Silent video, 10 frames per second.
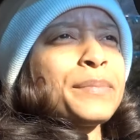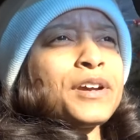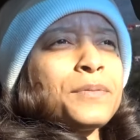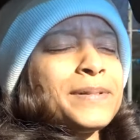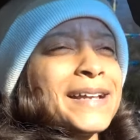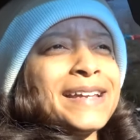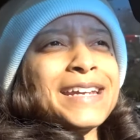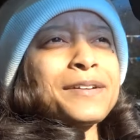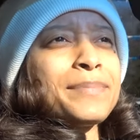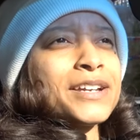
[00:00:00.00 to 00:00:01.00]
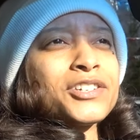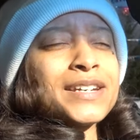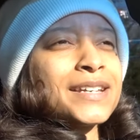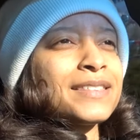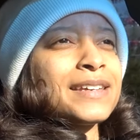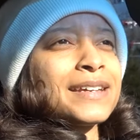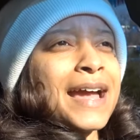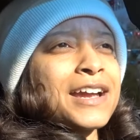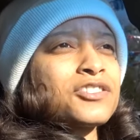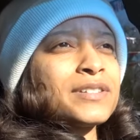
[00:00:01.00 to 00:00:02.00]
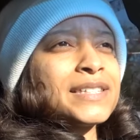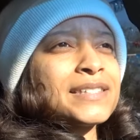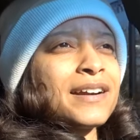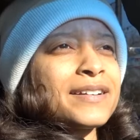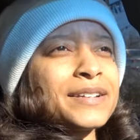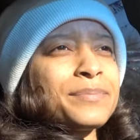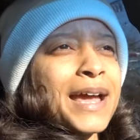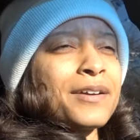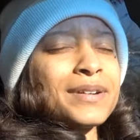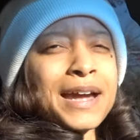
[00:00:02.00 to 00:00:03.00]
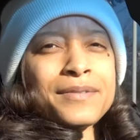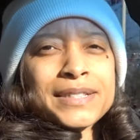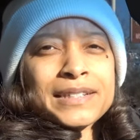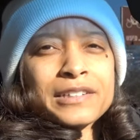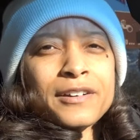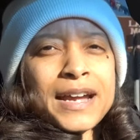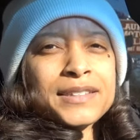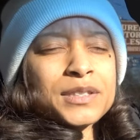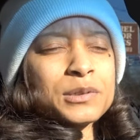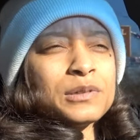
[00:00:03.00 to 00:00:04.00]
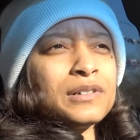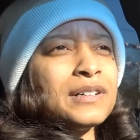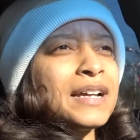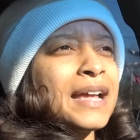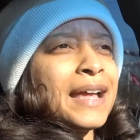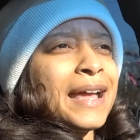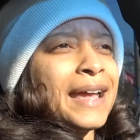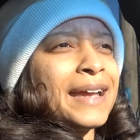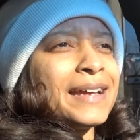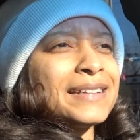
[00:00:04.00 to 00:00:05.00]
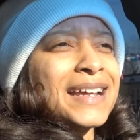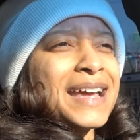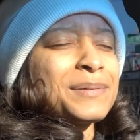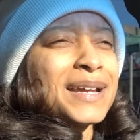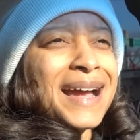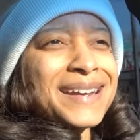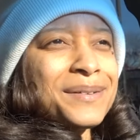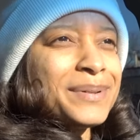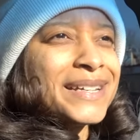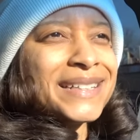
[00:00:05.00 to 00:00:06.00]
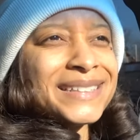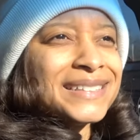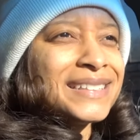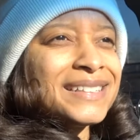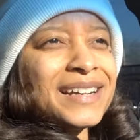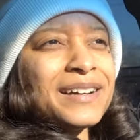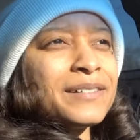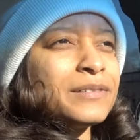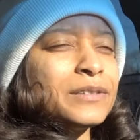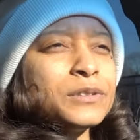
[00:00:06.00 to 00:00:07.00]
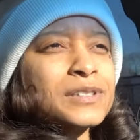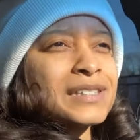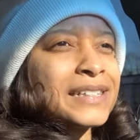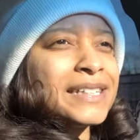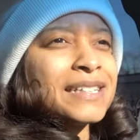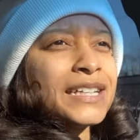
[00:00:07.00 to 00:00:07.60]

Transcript: meal planning, budgeting thing actually started back when I was in grad school. And I'd kind of been, you know, loosely